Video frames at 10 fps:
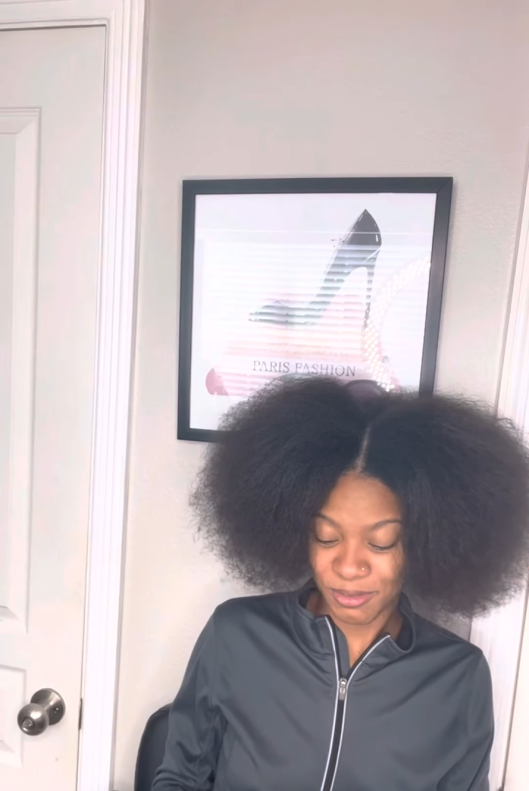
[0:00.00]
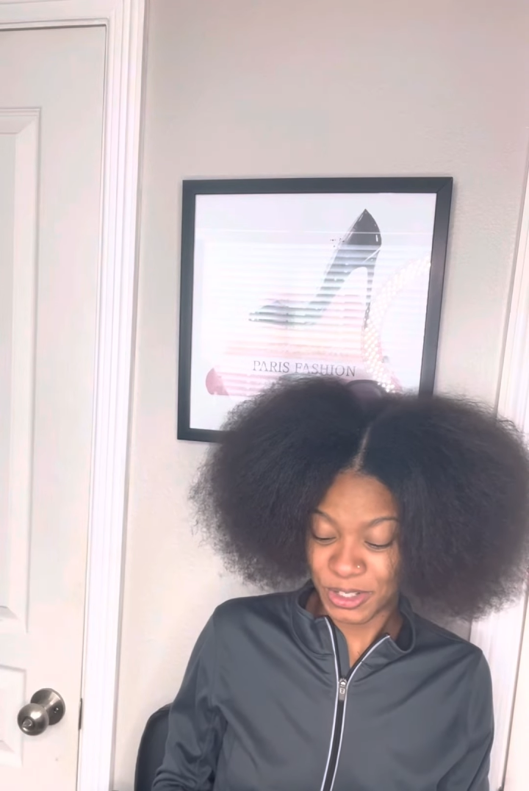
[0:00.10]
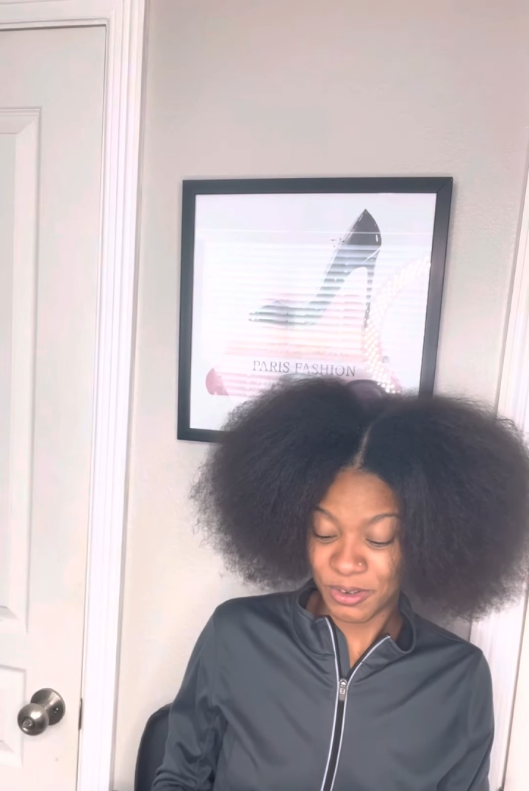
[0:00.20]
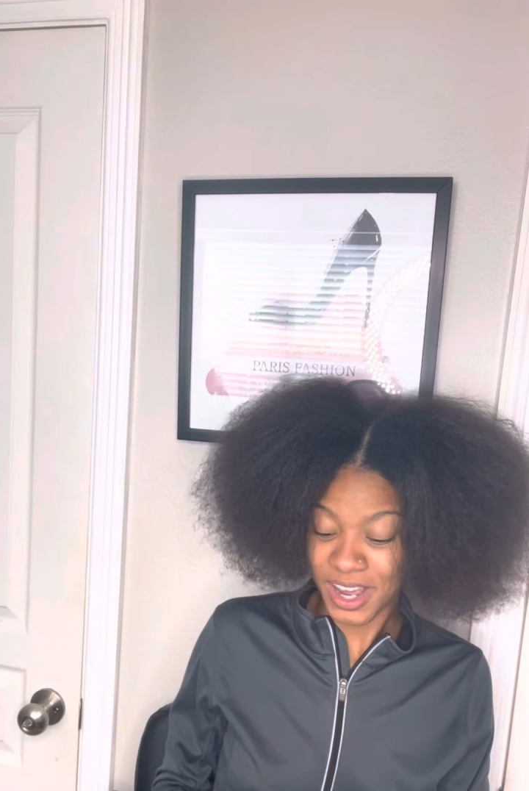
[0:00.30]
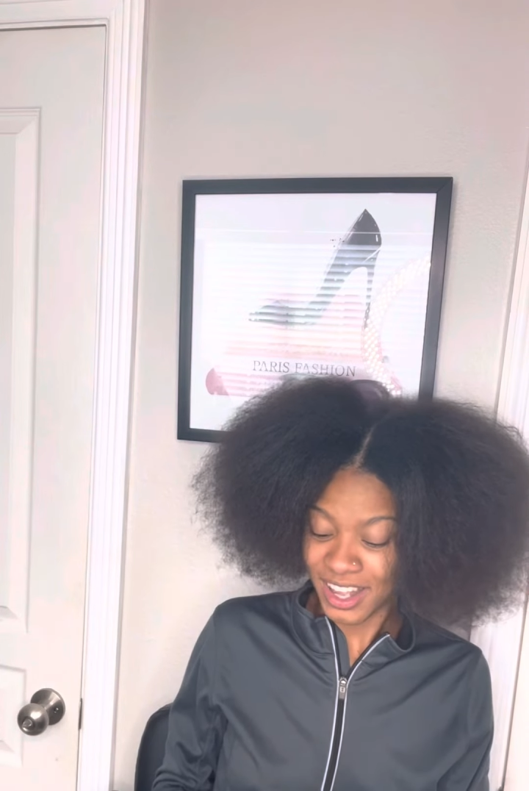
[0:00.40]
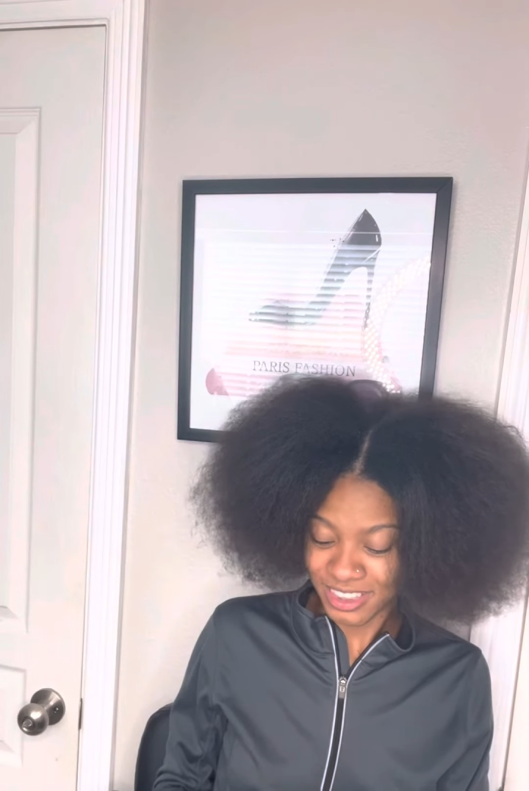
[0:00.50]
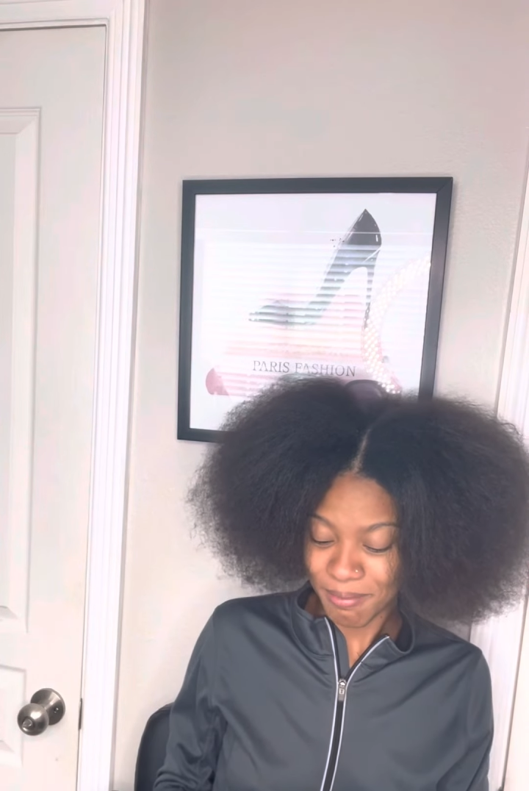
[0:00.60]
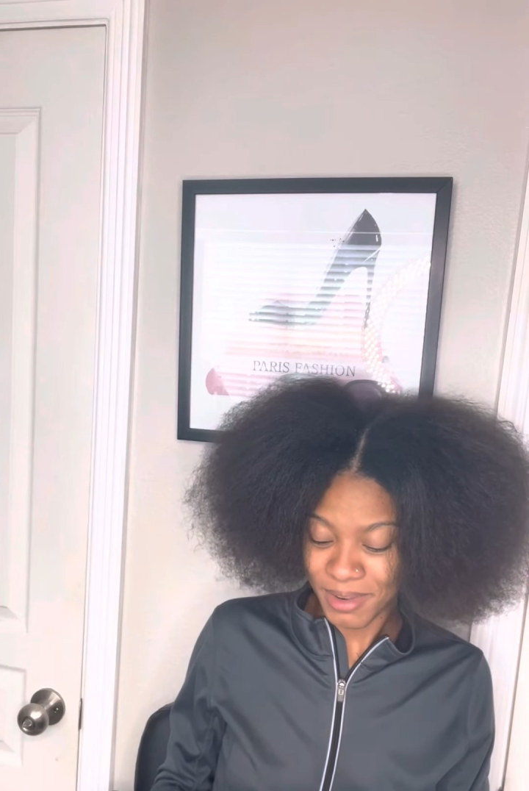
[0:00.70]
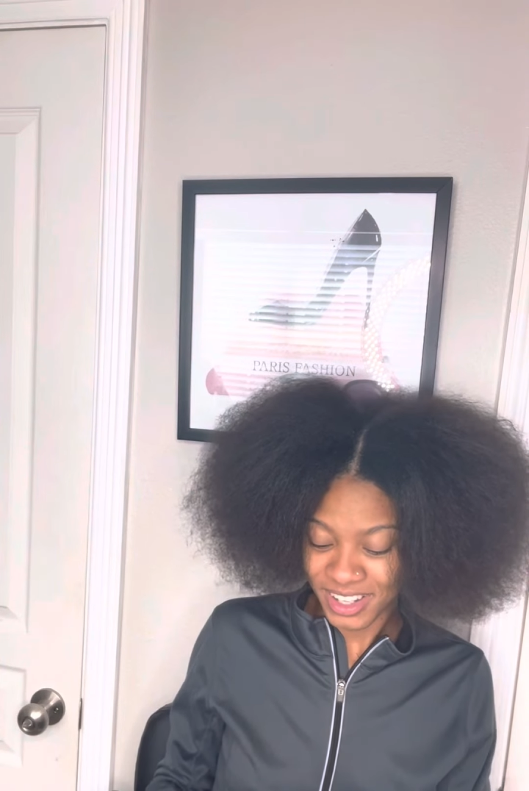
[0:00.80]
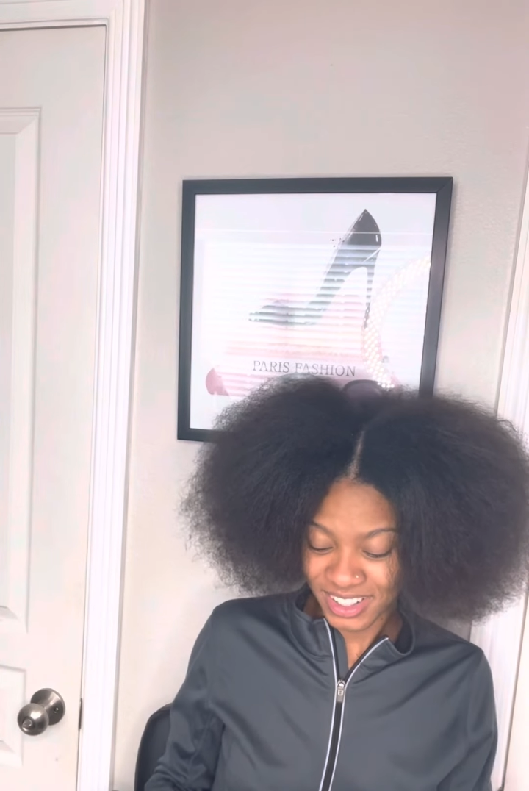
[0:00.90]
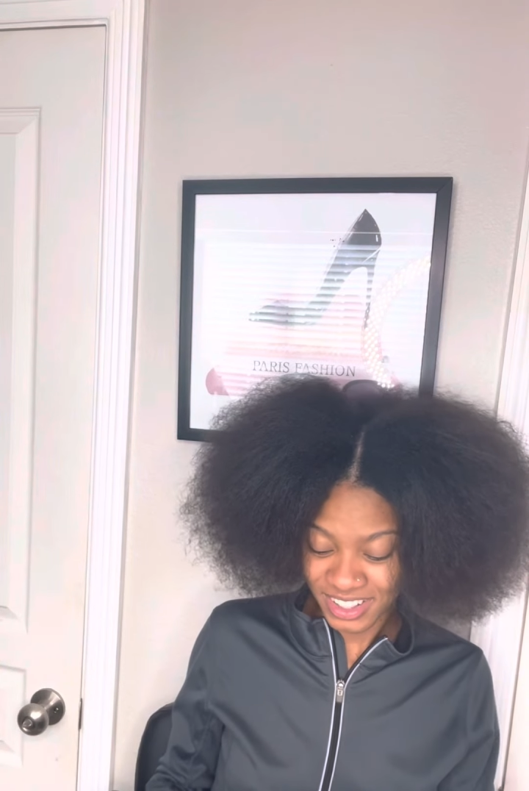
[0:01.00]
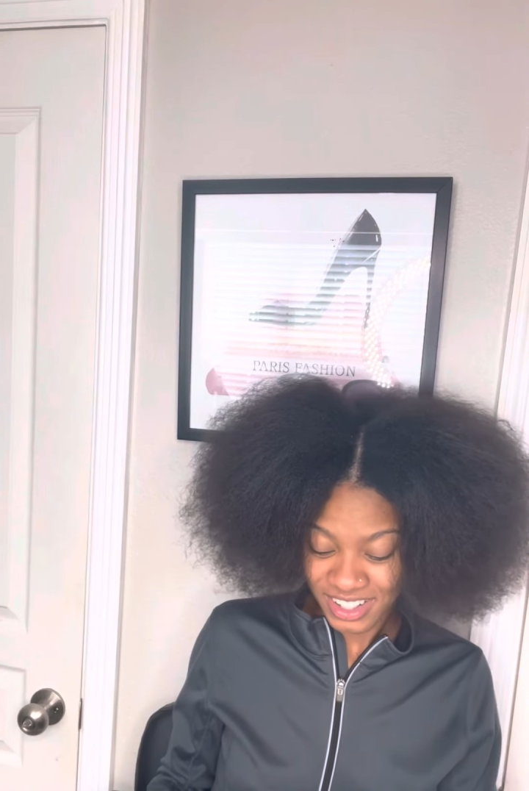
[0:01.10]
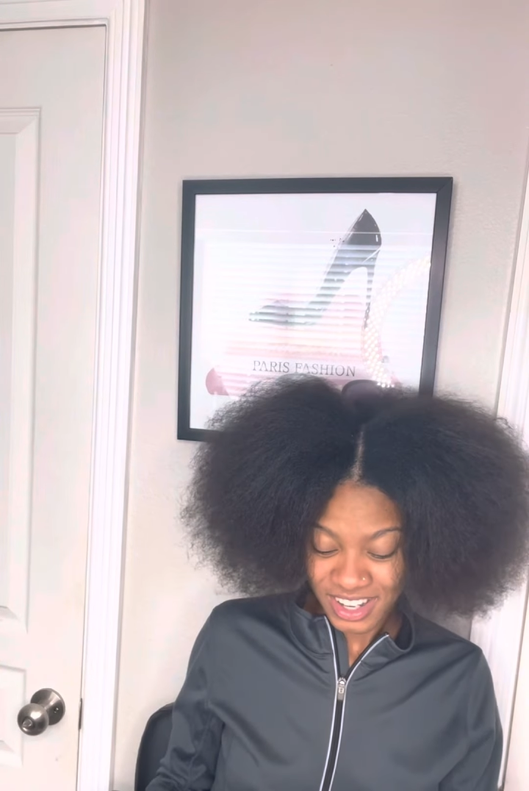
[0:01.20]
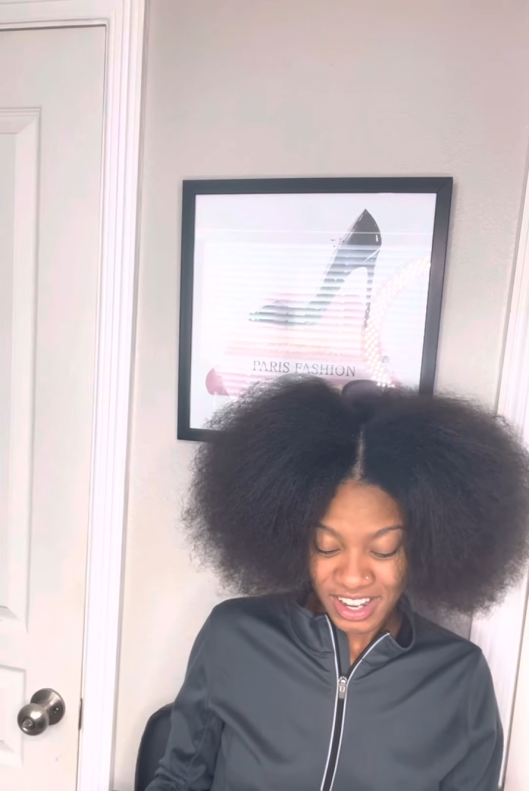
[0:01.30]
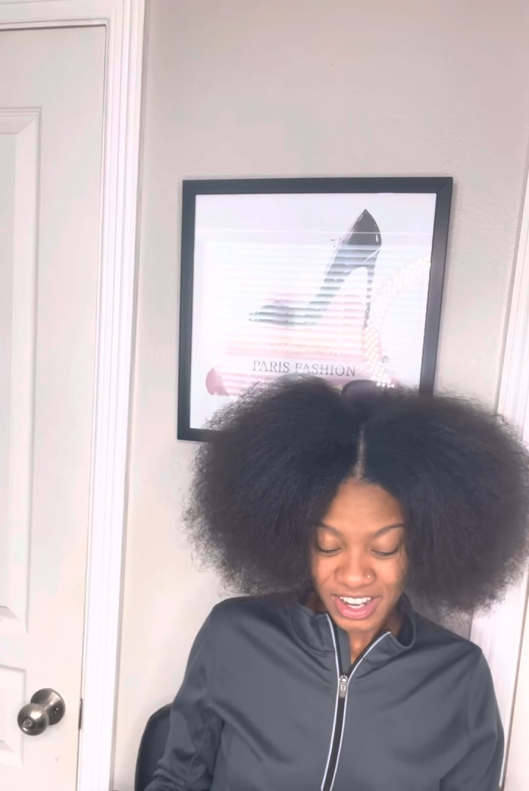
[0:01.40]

When you got the money,